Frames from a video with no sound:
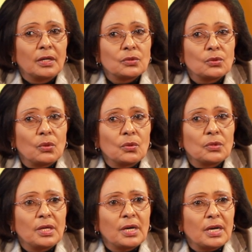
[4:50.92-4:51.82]
So
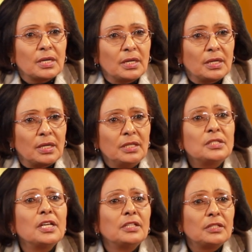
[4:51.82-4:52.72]
there are
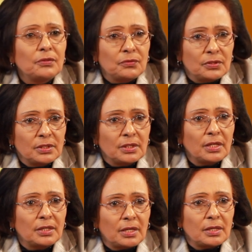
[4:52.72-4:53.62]
incentives
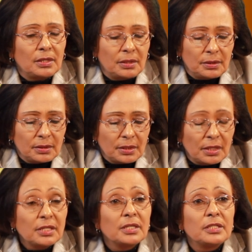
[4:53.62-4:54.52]
that are uh,
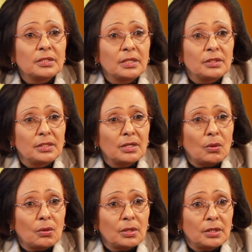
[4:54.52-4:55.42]
clearly set in
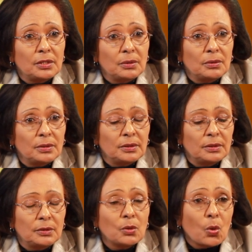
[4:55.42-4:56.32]
our uh,
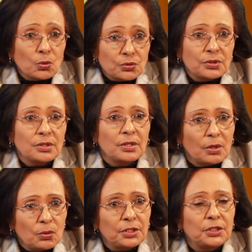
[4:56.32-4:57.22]
laws,
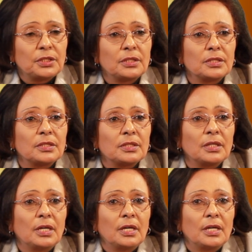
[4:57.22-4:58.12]
regulations,
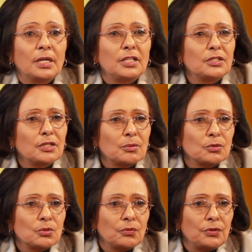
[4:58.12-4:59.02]
in
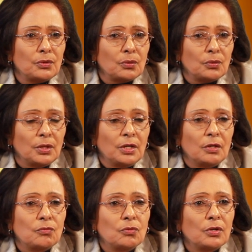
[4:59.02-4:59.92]
terms of you know
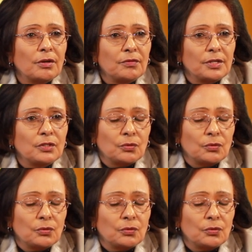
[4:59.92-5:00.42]
full coverage